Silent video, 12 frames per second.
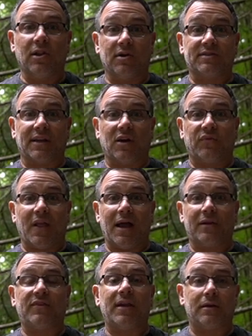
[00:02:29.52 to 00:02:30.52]
looks like a
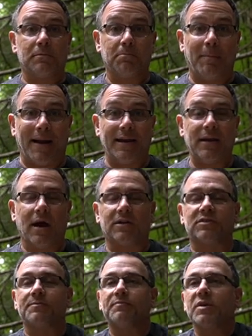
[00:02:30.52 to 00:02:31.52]
flying V, Mighty Ducks.